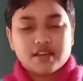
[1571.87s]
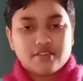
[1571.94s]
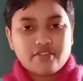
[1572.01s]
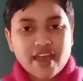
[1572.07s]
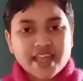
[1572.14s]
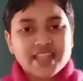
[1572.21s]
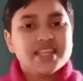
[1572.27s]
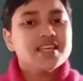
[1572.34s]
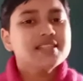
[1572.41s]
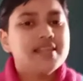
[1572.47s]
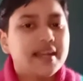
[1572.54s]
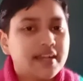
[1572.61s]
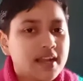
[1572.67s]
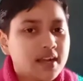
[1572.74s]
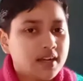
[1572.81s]
When they
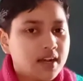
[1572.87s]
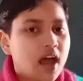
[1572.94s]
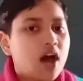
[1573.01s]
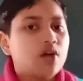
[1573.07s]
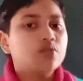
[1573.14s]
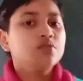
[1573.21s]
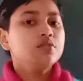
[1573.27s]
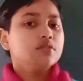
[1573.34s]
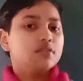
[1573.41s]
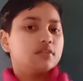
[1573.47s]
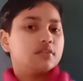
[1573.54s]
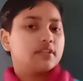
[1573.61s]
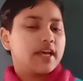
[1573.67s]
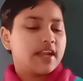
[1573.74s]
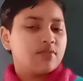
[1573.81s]
settle
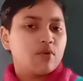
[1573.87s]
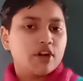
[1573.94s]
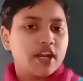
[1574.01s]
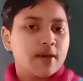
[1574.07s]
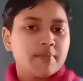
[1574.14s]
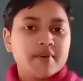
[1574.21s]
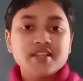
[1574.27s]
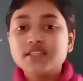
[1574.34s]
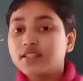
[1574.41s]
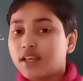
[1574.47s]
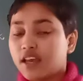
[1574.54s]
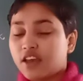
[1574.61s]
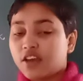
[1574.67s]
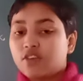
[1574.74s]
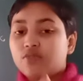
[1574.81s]
down, then what happens?
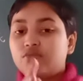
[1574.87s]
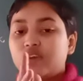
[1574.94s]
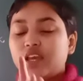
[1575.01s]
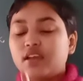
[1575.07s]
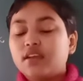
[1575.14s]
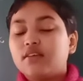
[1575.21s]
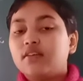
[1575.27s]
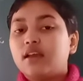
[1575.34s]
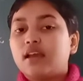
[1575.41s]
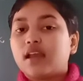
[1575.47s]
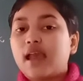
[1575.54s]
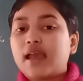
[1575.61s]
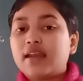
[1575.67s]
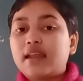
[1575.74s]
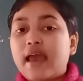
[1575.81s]
We
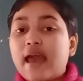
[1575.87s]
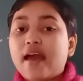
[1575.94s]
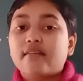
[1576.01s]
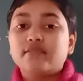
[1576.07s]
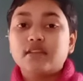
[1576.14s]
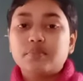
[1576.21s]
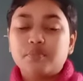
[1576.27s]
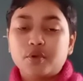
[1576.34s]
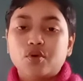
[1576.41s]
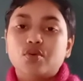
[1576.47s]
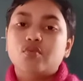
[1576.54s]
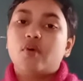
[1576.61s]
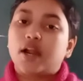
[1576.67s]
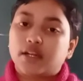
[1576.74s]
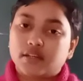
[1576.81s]
can have the
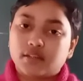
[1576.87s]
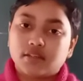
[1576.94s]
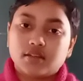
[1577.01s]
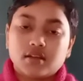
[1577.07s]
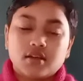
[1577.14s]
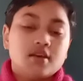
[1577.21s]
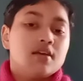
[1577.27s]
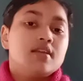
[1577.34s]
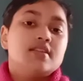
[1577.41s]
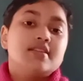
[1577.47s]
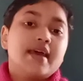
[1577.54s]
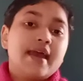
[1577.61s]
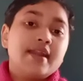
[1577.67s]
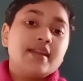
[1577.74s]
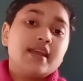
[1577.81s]
pure water.
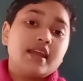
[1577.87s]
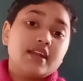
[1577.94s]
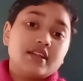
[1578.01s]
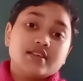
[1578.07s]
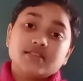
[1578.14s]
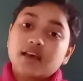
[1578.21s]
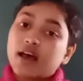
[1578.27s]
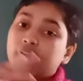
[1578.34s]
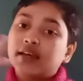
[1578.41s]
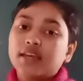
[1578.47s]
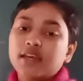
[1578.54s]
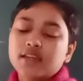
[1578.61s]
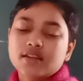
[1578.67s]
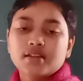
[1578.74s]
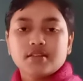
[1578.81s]
Then it is
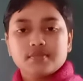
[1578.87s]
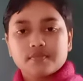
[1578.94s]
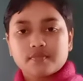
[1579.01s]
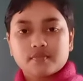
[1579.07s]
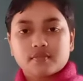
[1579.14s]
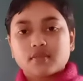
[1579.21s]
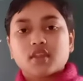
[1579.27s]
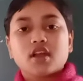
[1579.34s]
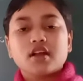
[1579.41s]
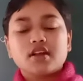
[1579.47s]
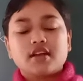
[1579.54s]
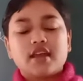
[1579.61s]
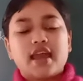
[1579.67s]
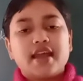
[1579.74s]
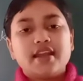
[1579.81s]
again
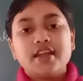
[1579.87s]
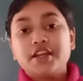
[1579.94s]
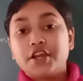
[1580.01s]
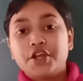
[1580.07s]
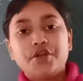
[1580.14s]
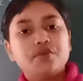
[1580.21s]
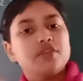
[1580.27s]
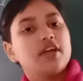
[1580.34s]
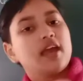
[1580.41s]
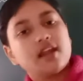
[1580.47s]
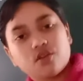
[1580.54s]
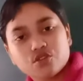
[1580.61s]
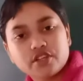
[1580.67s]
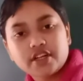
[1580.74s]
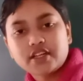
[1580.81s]
carried into the
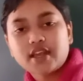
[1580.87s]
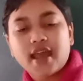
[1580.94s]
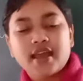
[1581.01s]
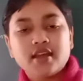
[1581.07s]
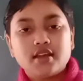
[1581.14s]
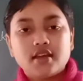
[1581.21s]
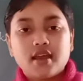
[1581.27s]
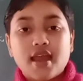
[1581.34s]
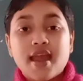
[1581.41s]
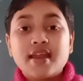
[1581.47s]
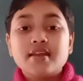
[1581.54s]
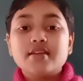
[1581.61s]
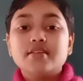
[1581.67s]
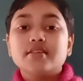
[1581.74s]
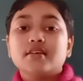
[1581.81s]
another tank,
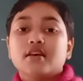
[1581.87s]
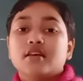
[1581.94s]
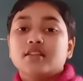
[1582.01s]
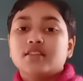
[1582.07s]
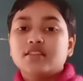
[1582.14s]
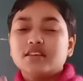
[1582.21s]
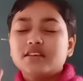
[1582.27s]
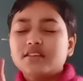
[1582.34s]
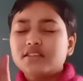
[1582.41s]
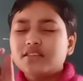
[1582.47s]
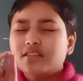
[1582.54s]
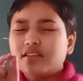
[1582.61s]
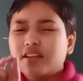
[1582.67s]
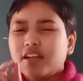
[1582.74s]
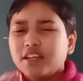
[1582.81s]
and there are
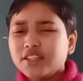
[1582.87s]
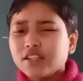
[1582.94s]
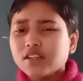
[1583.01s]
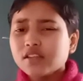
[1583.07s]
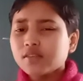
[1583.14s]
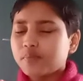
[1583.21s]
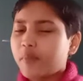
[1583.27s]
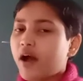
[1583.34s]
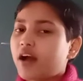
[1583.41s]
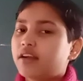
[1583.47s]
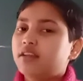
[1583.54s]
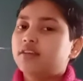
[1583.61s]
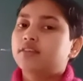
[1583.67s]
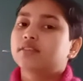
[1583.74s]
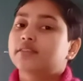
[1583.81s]
the little
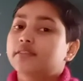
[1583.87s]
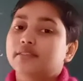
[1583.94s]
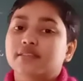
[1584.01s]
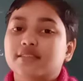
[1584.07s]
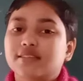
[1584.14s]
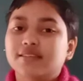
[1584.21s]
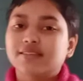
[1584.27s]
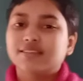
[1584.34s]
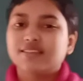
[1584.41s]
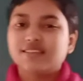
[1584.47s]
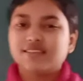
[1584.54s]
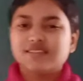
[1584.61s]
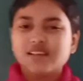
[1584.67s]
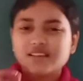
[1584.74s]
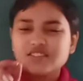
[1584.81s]
particles,
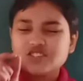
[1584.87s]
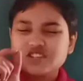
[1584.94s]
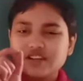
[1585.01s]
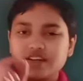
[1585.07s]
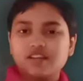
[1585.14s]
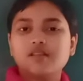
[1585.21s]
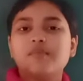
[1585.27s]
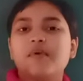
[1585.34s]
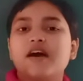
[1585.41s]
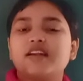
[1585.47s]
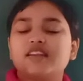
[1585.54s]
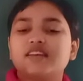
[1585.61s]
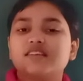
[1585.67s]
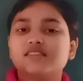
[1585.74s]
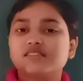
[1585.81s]
such little
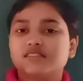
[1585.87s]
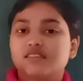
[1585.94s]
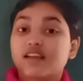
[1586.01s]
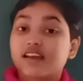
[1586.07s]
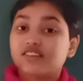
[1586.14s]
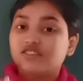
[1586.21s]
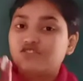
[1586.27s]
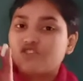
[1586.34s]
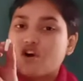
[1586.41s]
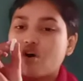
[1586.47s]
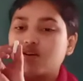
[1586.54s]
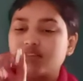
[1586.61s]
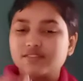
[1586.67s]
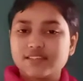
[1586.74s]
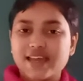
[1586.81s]
particles like
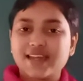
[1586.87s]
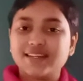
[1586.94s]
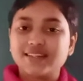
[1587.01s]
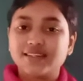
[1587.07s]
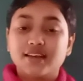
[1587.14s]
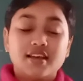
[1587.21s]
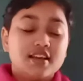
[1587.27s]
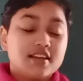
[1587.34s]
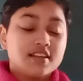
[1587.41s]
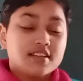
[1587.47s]
chalk, sand,